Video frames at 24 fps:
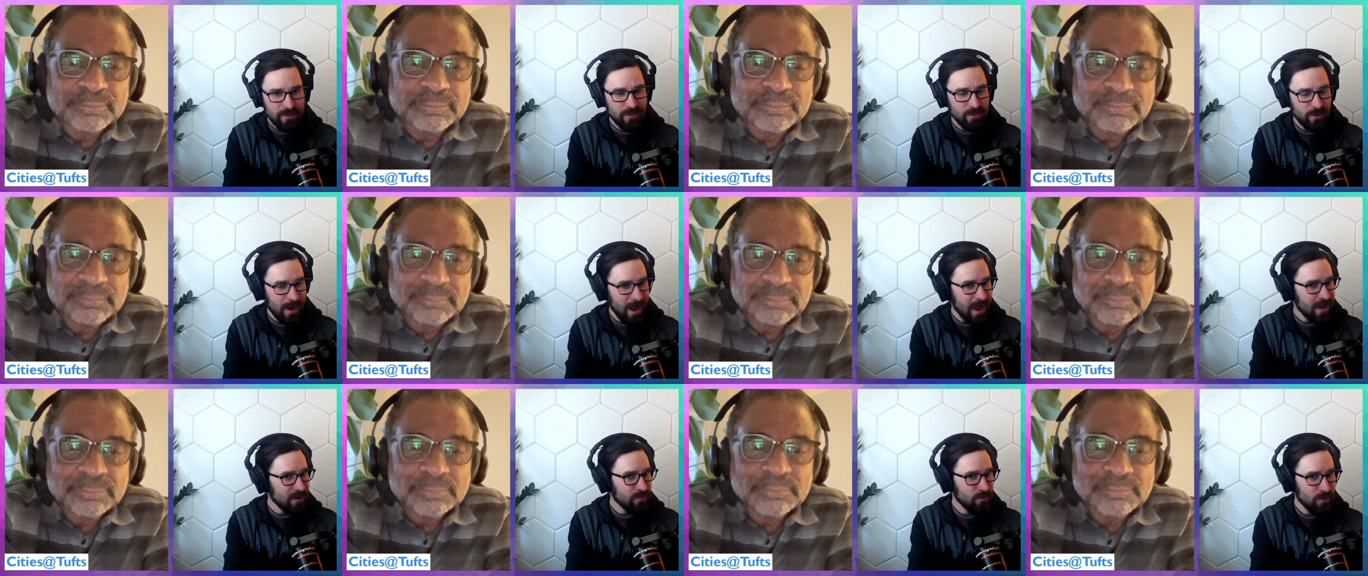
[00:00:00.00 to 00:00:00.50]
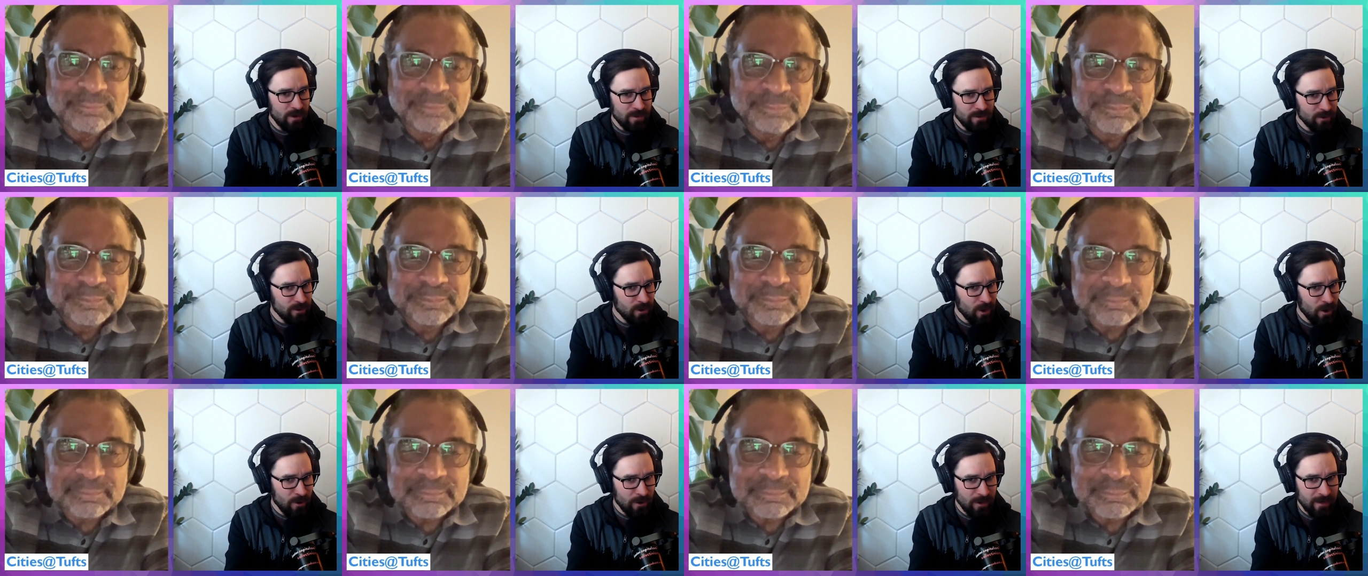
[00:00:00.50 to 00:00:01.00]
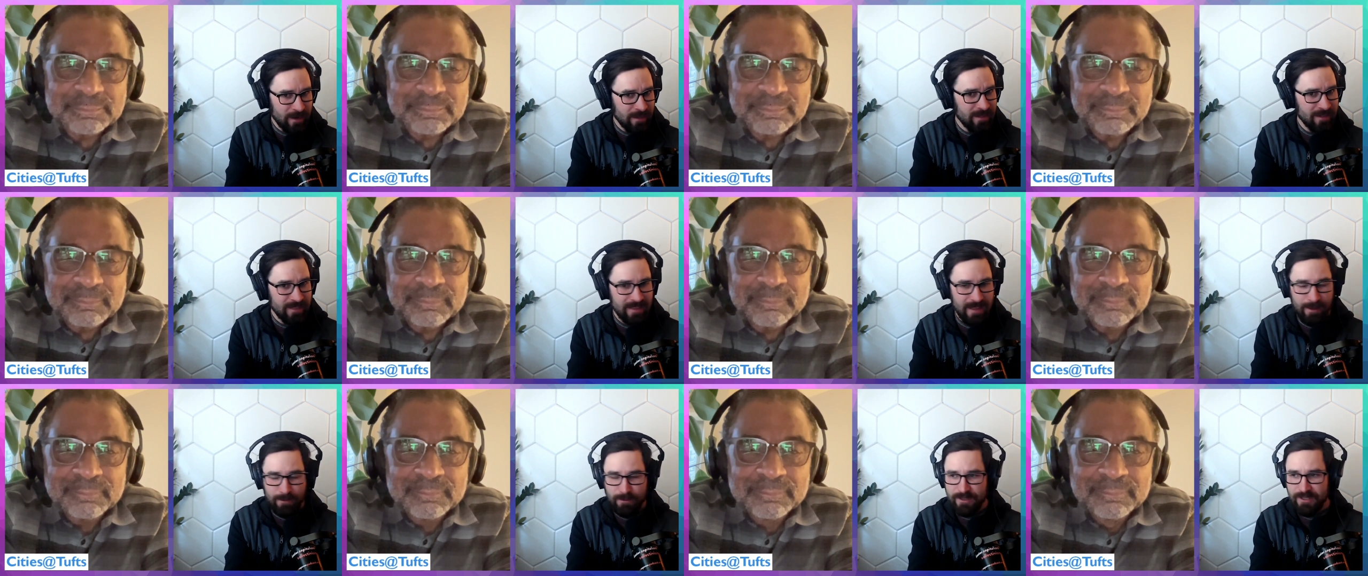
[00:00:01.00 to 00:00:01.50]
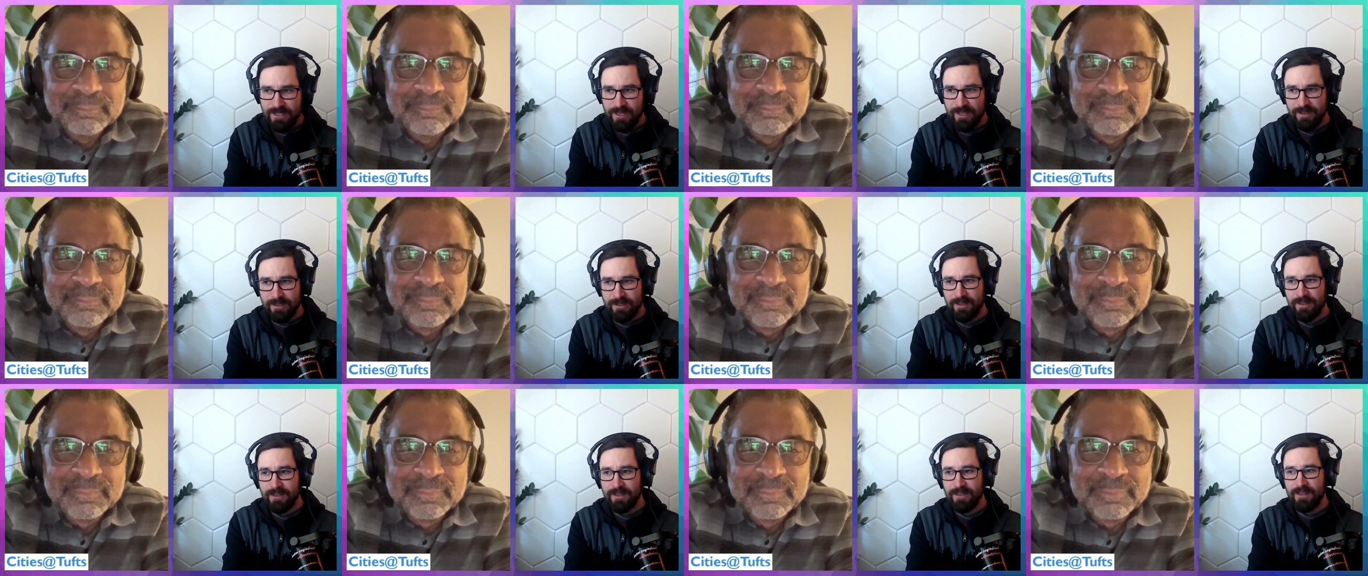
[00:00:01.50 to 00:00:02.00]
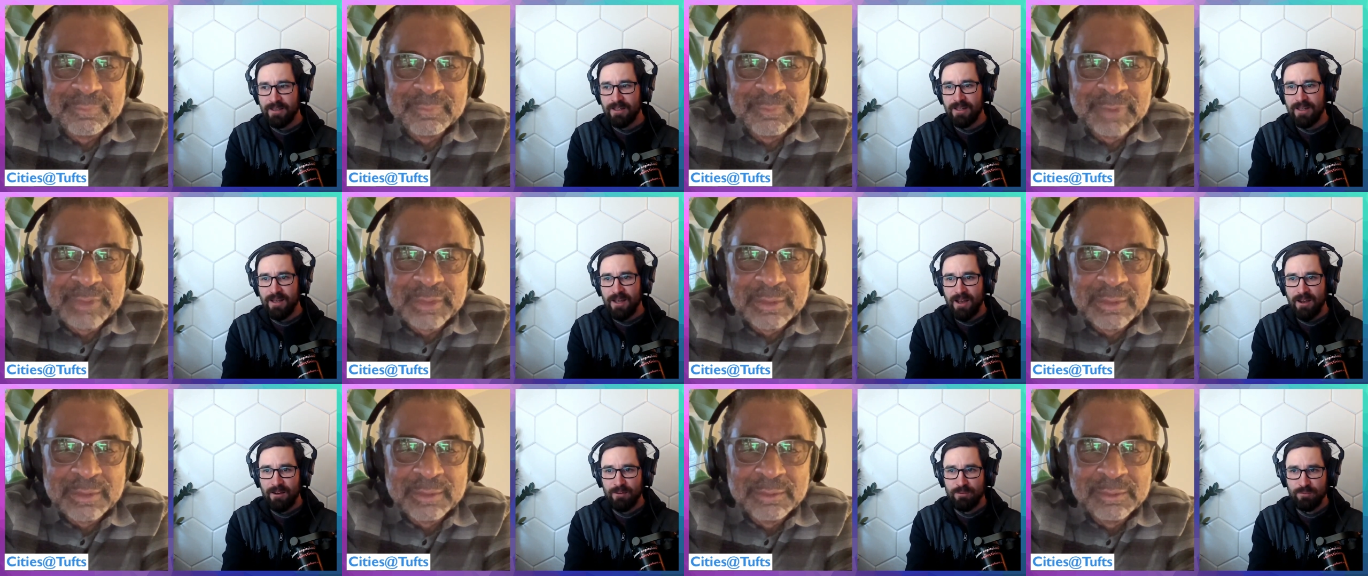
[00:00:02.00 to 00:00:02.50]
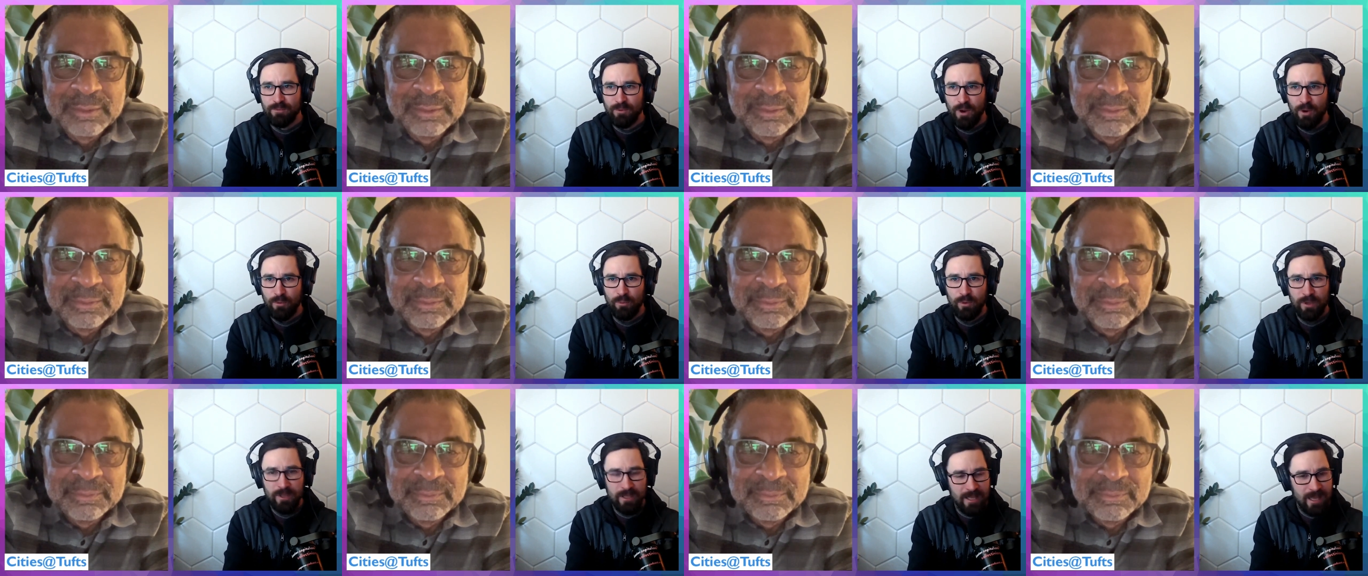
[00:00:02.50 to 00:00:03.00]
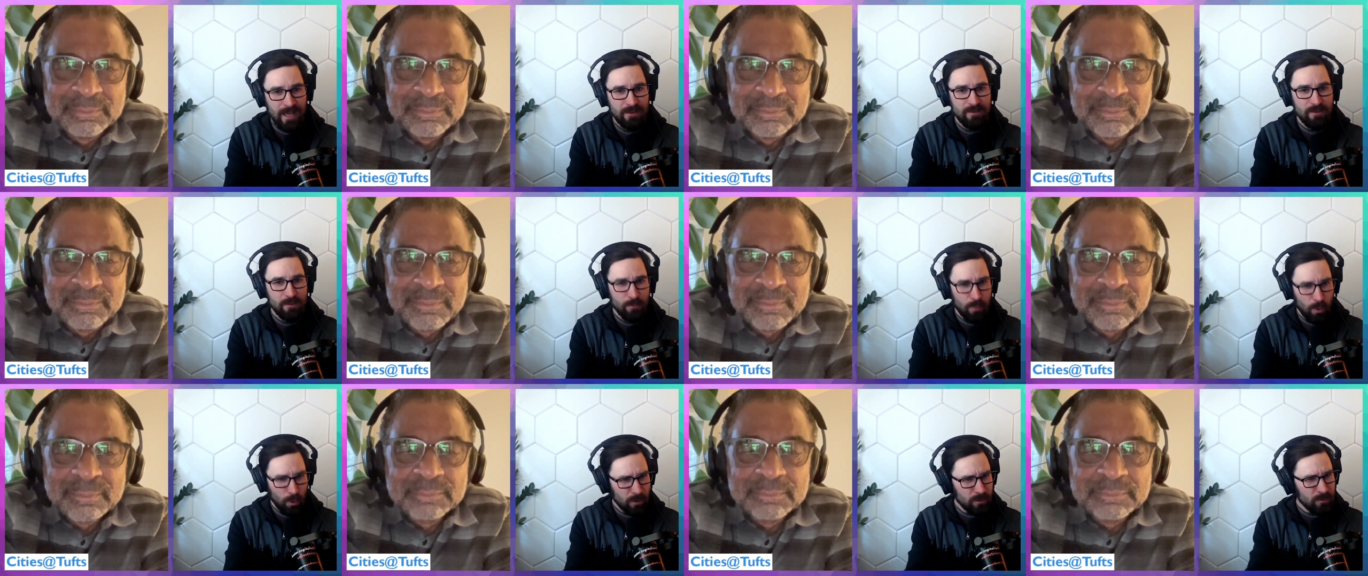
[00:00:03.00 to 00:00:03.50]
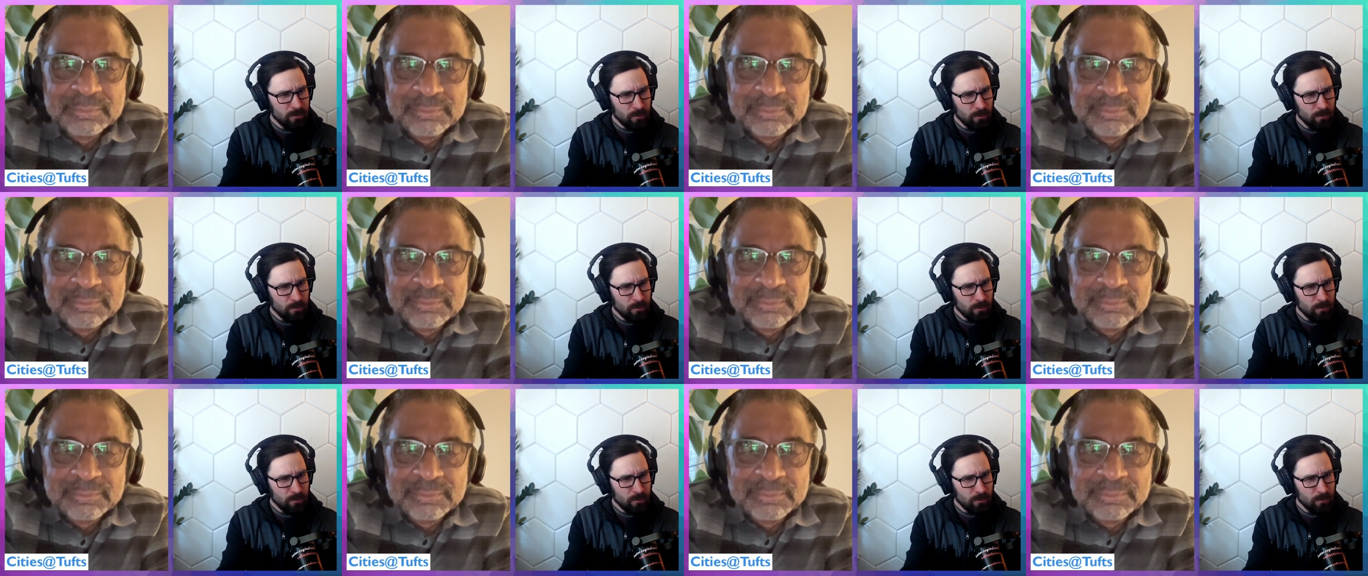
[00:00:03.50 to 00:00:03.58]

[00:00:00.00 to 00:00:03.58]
Speaker 1: are at and where they're going. I think that was a a, a really kind of important